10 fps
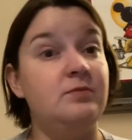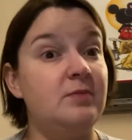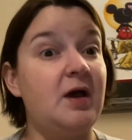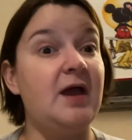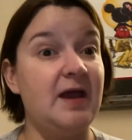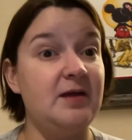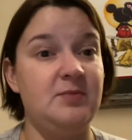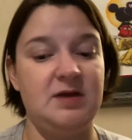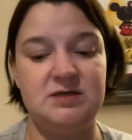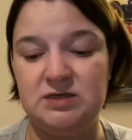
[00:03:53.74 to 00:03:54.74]
I had
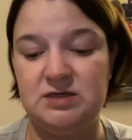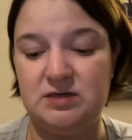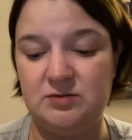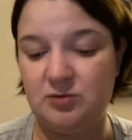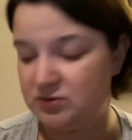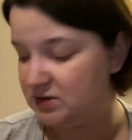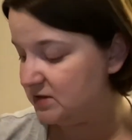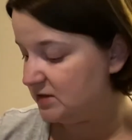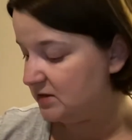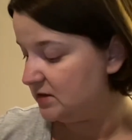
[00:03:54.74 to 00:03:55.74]
mentioned about the
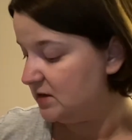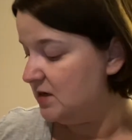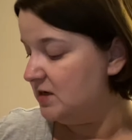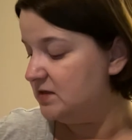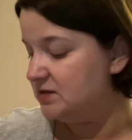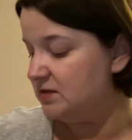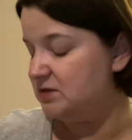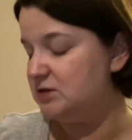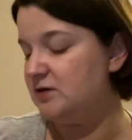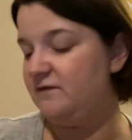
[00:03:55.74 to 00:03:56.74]

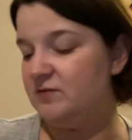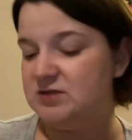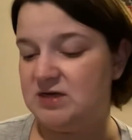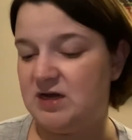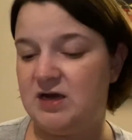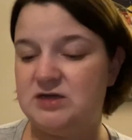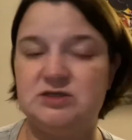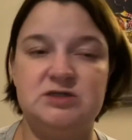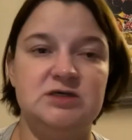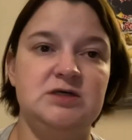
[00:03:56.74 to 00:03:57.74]
Stitch from
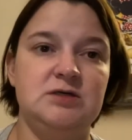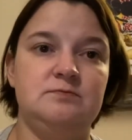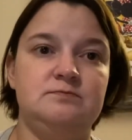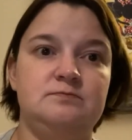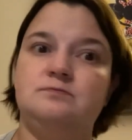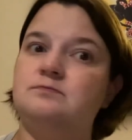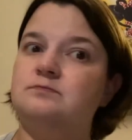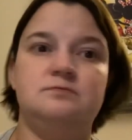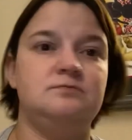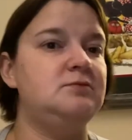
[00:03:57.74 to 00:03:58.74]
Stash.
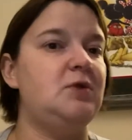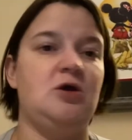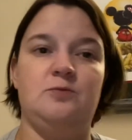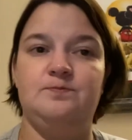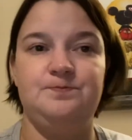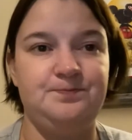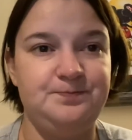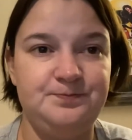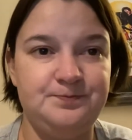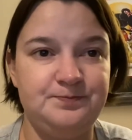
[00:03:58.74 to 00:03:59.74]
No,
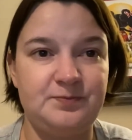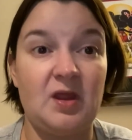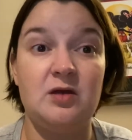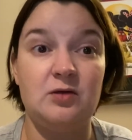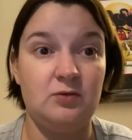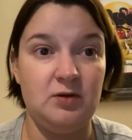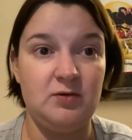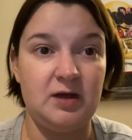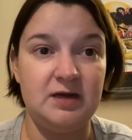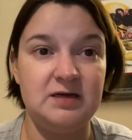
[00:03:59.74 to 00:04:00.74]
rewind.